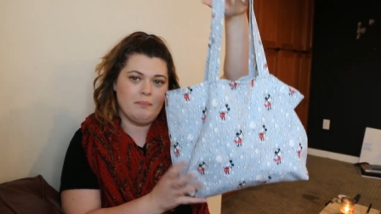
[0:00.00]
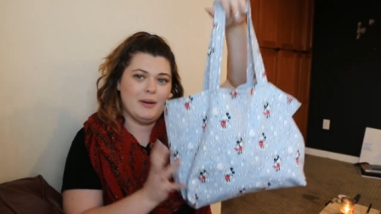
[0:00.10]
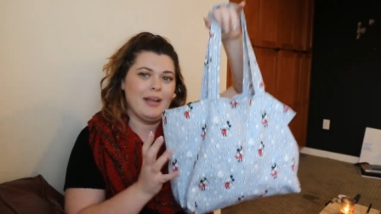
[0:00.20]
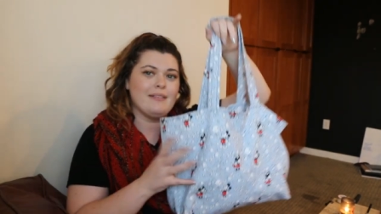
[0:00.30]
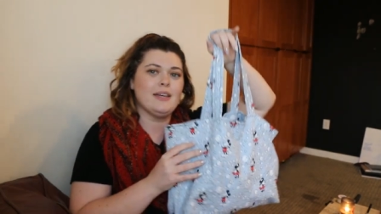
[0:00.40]

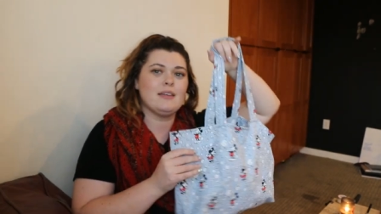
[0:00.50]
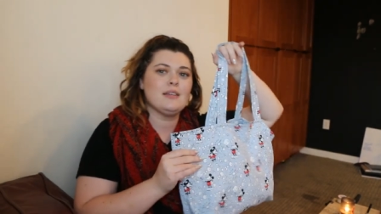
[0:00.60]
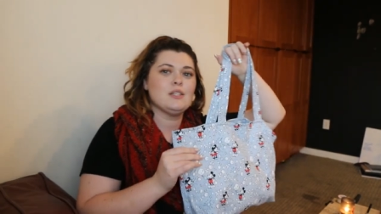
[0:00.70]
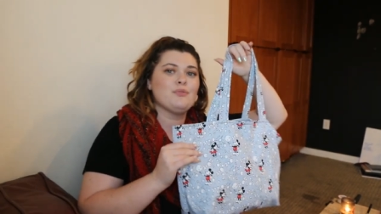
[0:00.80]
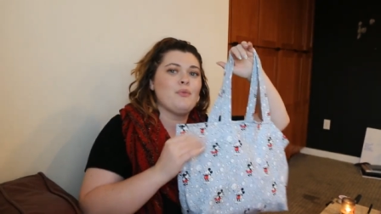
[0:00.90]
but I like
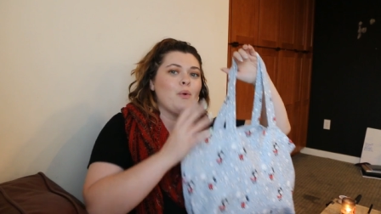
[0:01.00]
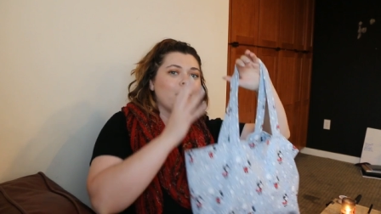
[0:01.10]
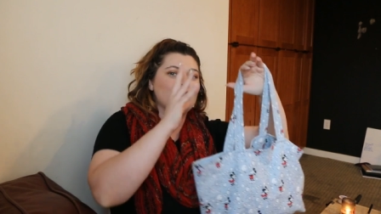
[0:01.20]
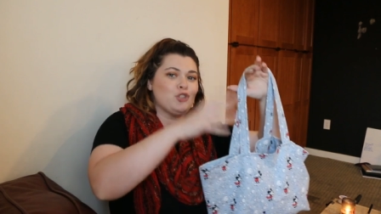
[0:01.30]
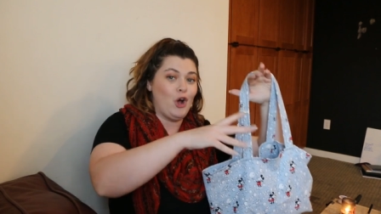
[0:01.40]
this
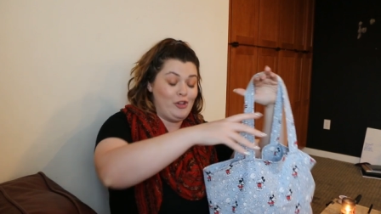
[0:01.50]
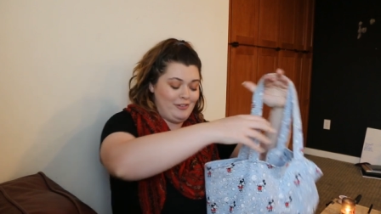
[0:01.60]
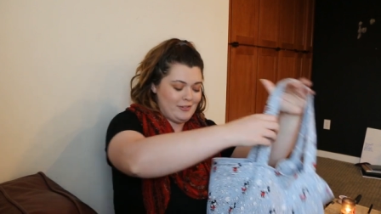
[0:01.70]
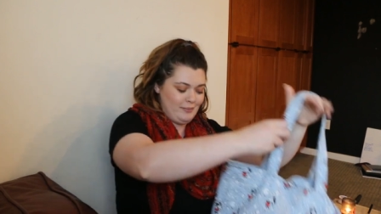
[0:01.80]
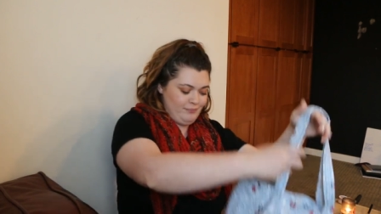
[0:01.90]
for
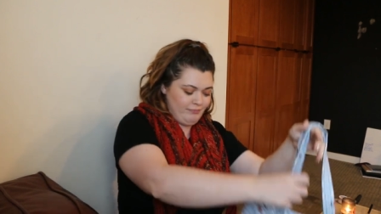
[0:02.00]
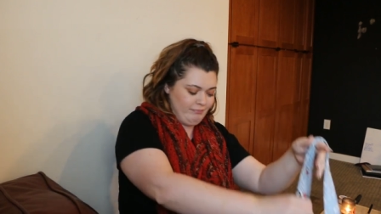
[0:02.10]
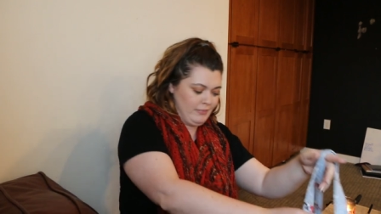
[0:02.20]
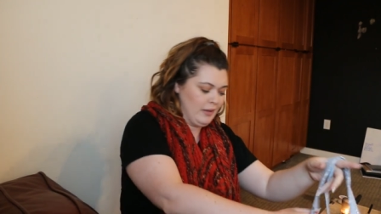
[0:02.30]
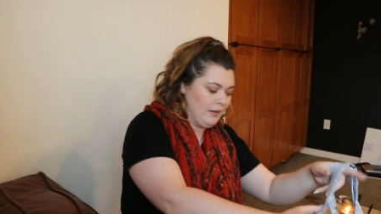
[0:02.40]
shawls,
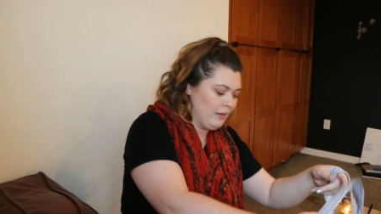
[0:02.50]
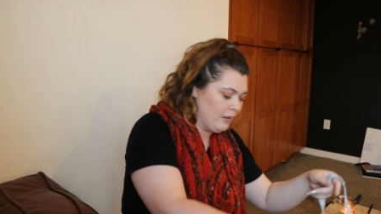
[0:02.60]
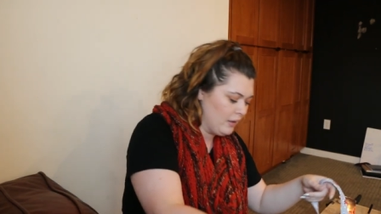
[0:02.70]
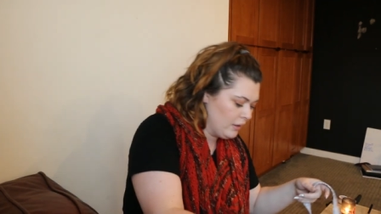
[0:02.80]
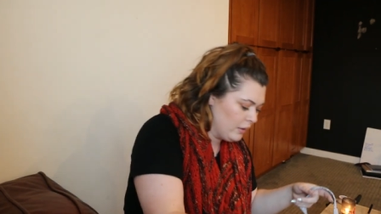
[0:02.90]

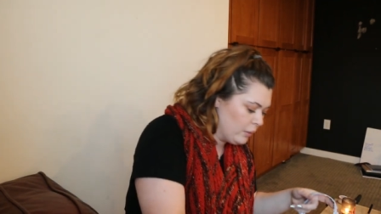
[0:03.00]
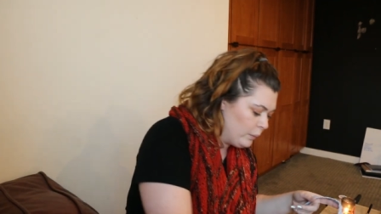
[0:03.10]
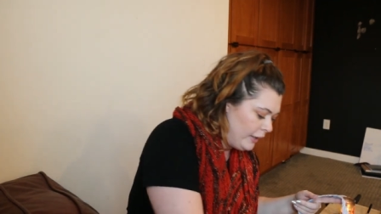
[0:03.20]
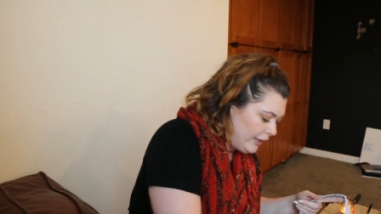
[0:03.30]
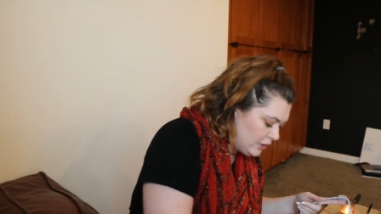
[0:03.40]

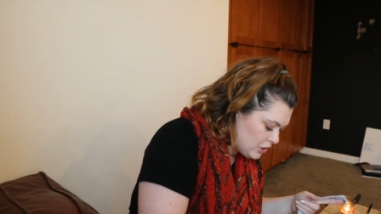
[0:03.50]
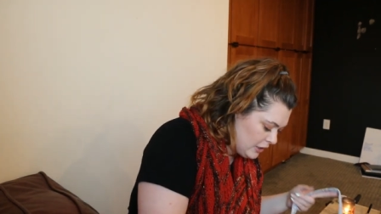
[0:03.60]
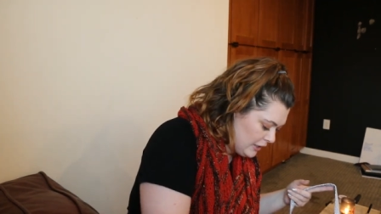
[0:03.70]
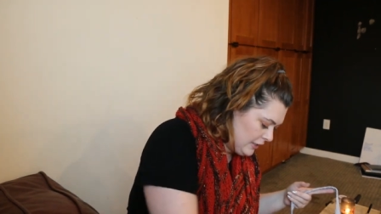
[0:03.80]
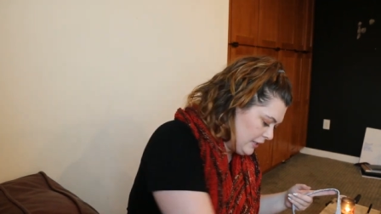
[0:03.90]
which
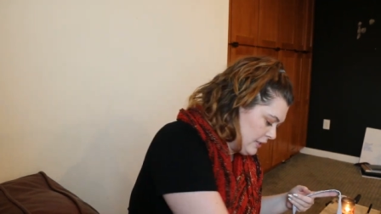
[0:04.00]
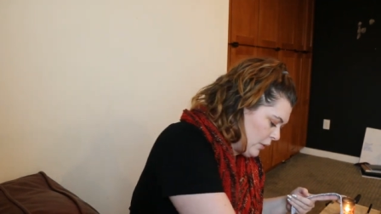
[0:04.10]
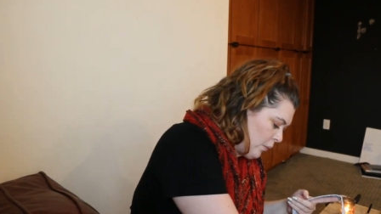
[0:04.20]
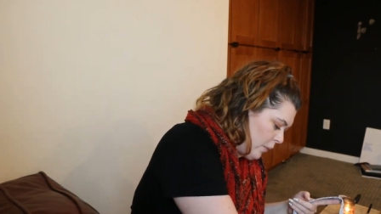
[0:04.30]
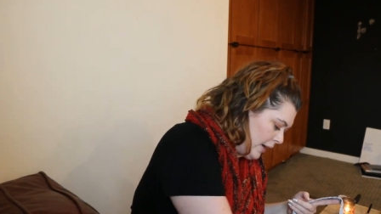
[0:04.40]
is
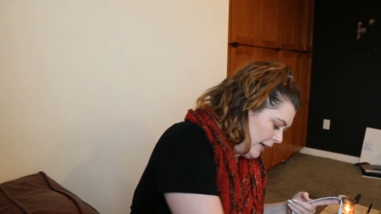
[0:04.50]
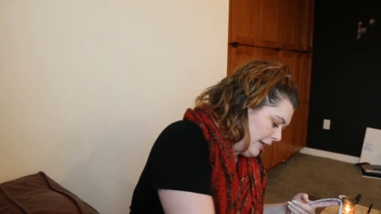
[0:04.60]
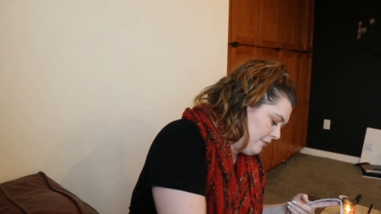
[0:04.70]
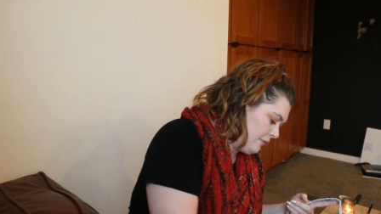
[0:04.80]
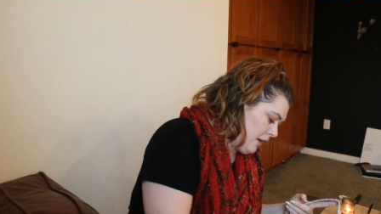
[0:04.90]
what
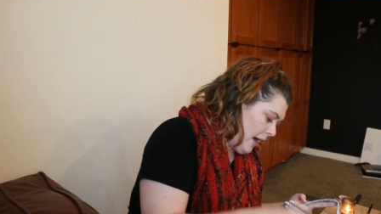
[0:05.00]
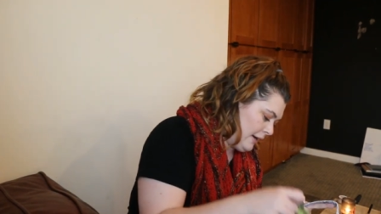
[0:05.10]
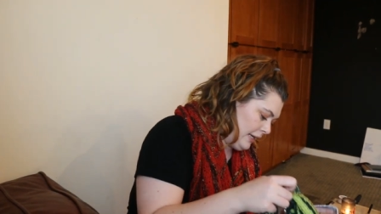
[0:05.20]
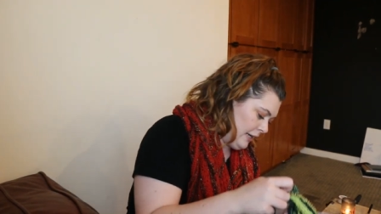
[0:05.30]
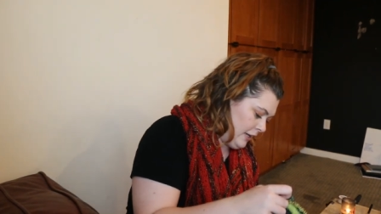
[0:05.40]
I've
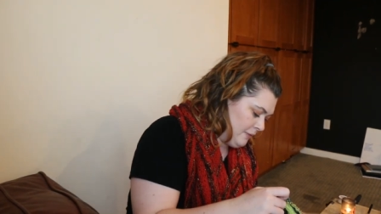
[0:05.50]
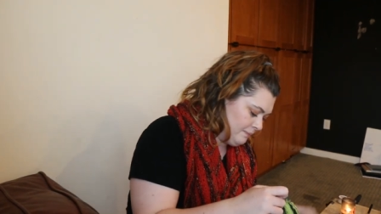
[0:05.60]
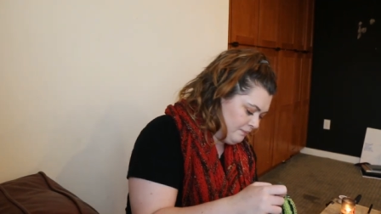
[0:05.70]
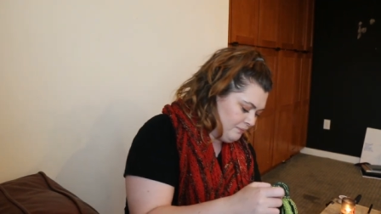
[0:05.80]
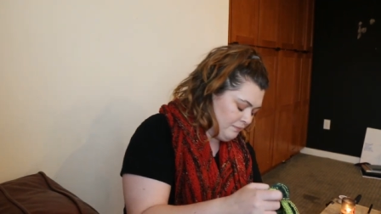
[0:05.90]
got here.
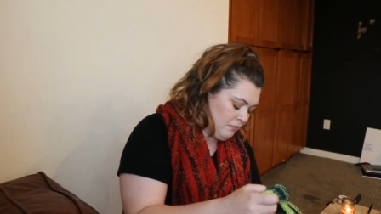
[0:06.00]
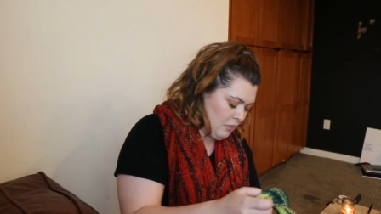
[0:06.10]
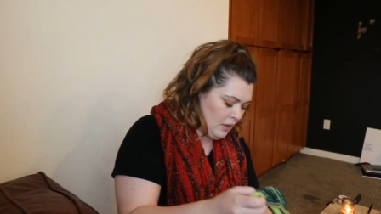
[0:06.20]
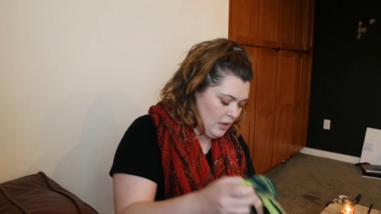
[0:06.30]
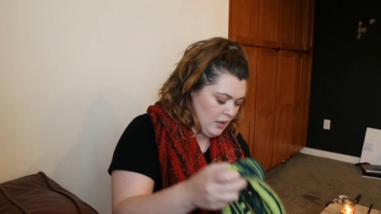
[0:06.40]

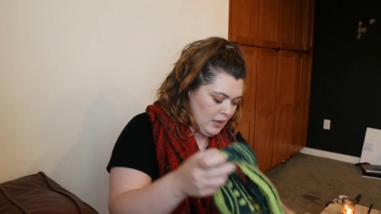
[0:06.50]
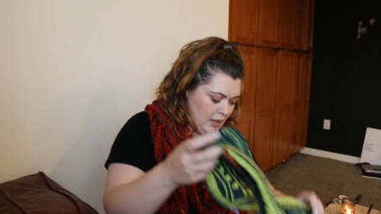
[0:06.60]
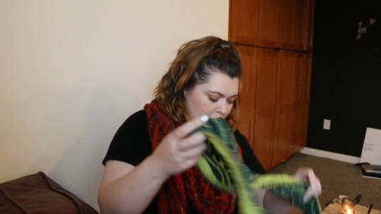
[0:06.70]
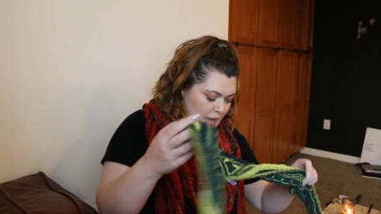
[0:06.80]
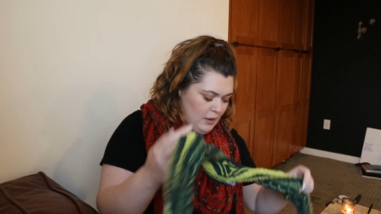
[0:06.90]

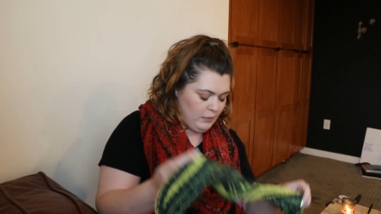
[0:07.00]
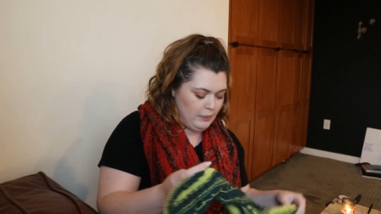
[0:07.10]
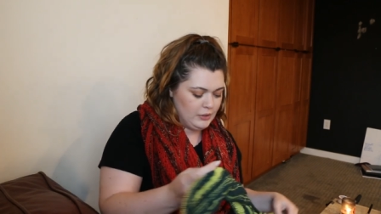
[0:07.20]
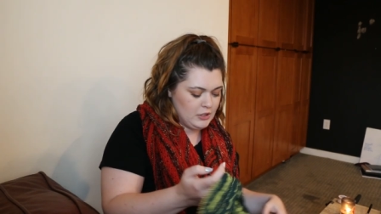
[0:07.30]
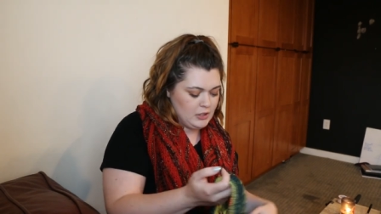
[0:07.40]
And we
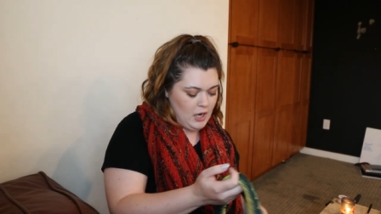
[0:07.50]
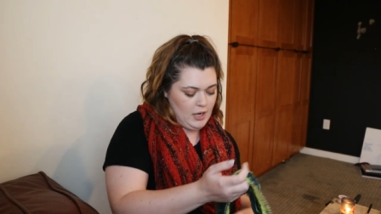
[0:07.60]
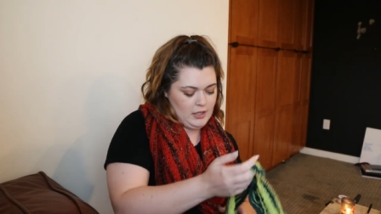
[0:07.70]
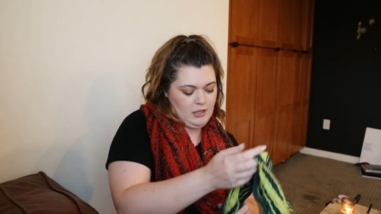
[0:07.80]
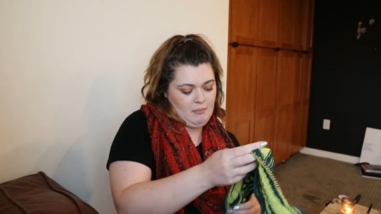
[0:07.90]
were just
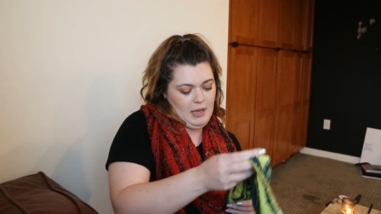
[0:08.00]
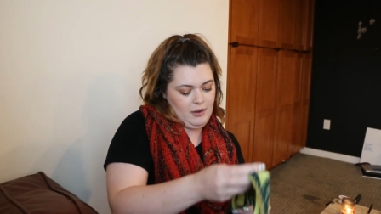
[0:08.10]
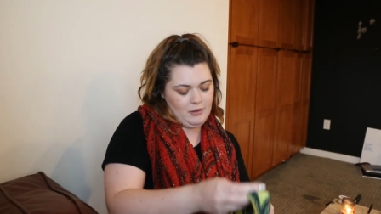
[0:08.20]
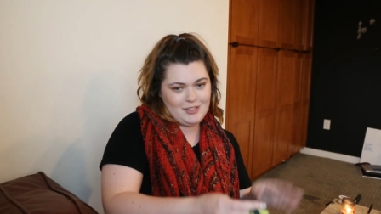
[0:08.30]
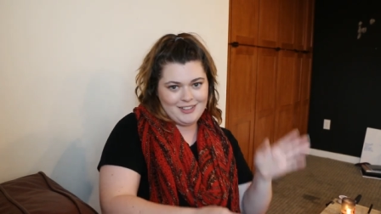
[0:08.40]
talking
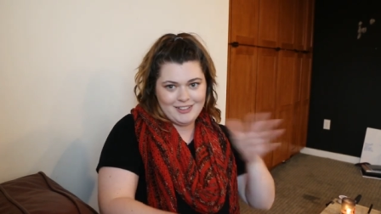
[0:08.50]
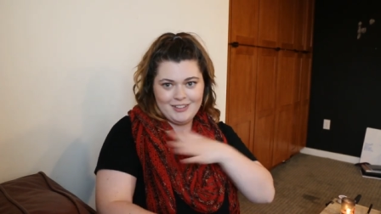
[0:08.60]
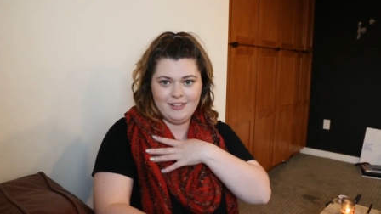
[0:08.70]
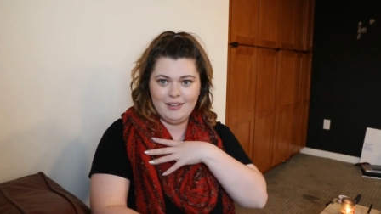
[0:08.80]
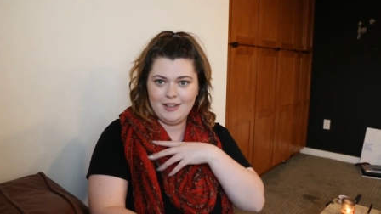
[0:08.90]
about
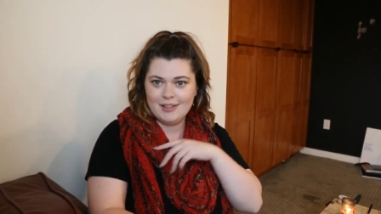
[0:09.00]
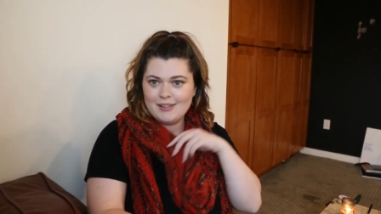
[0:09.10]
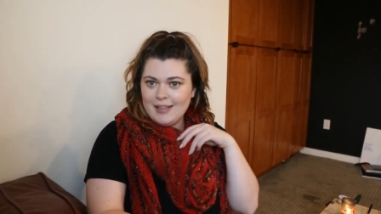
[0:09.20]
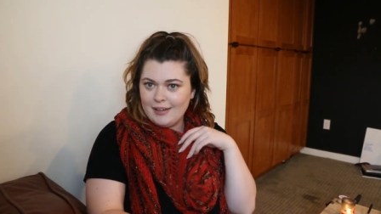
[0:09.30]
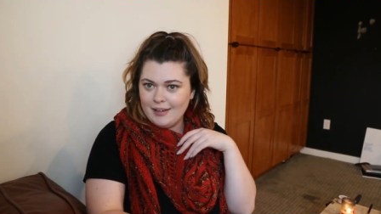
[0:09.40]

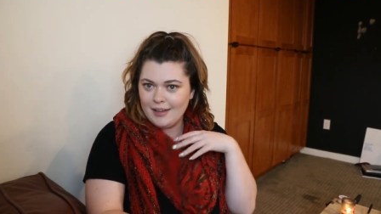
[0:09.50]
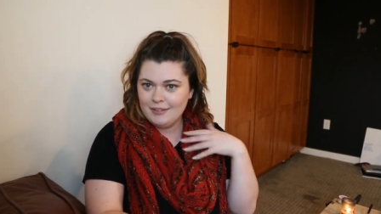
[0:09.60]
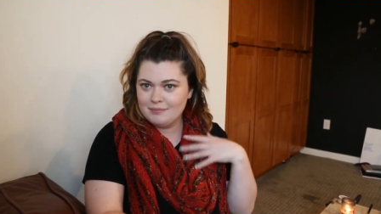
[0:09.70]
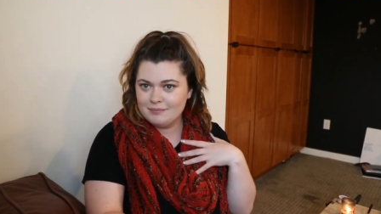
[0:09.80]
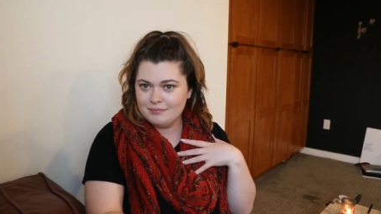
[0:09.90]

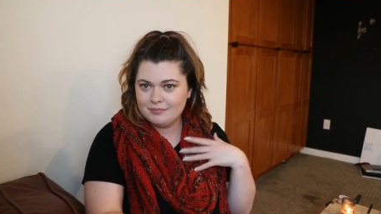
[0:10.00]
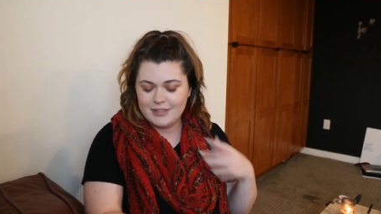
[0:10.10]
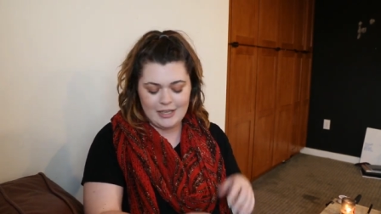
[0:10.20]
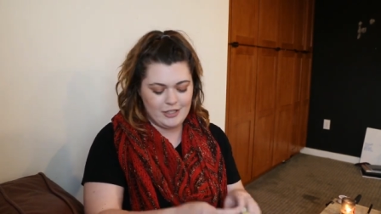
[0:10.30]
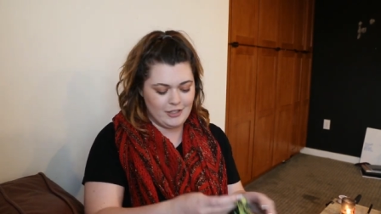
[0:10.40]
Ksenia
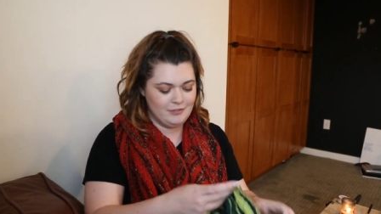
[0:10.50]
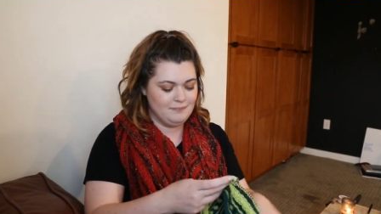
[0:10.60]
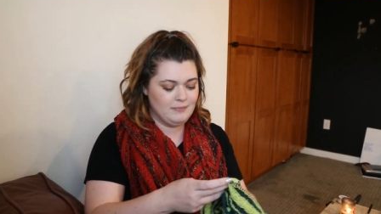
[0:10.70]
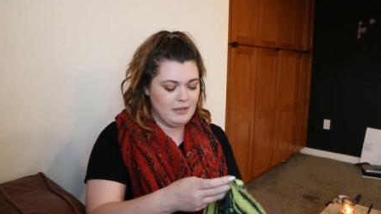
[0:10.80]
Nedion,